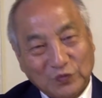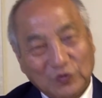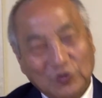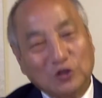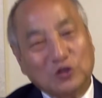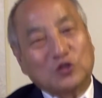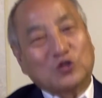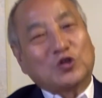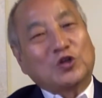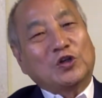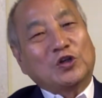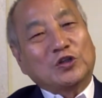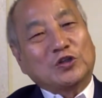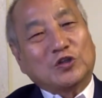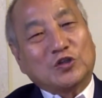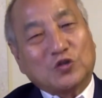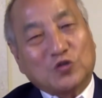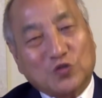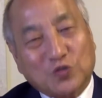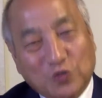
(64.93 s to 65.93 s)
The
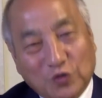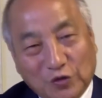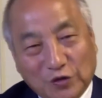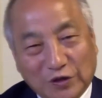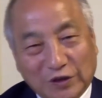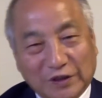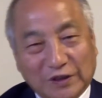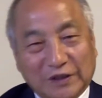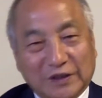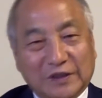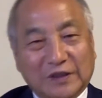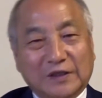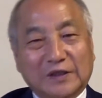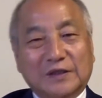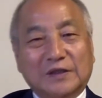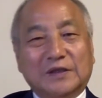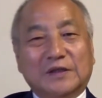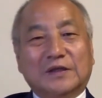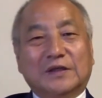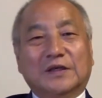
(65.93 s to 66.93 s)
church truly
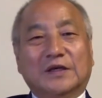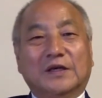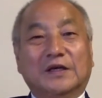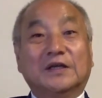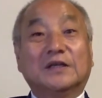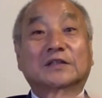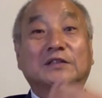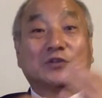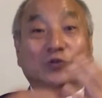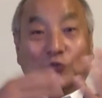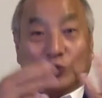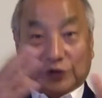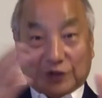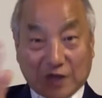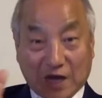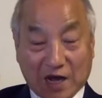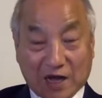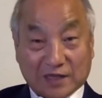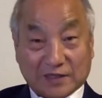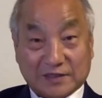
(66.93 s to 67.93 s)
is with
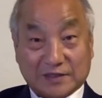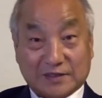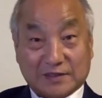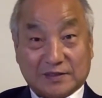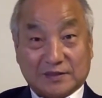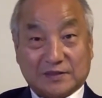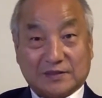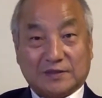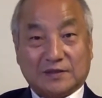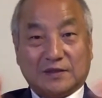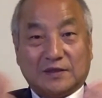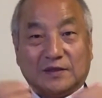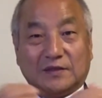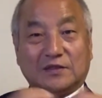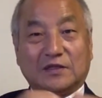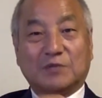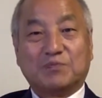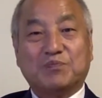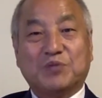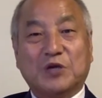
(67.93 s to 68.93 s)
us,
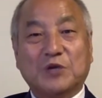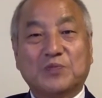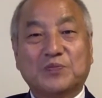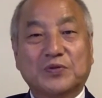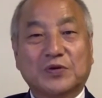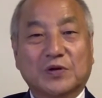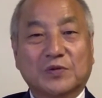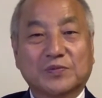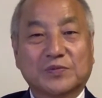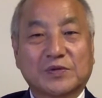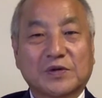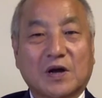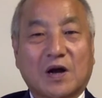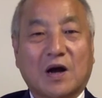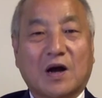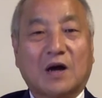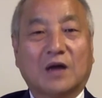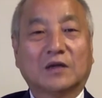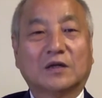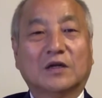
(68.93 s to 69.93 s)
the people of
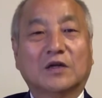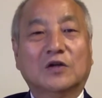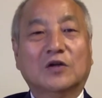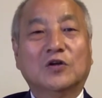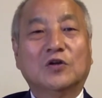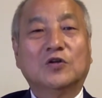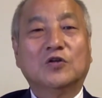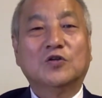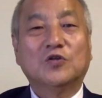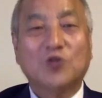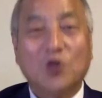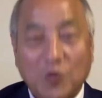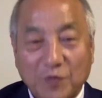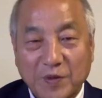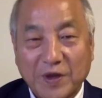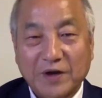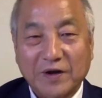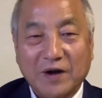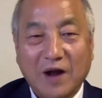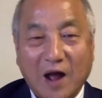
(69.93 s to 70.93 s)
God, no
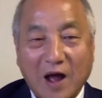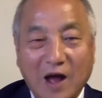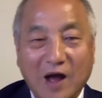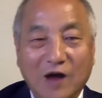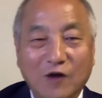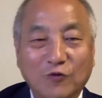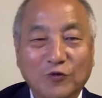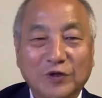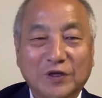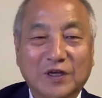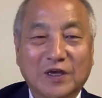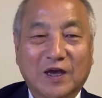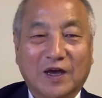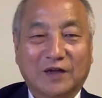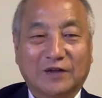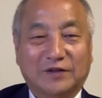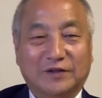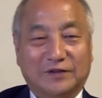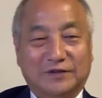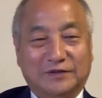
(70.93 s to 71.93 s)
matter how we
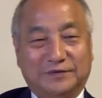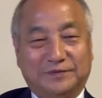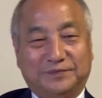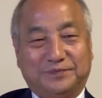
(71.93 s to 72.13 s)
gather.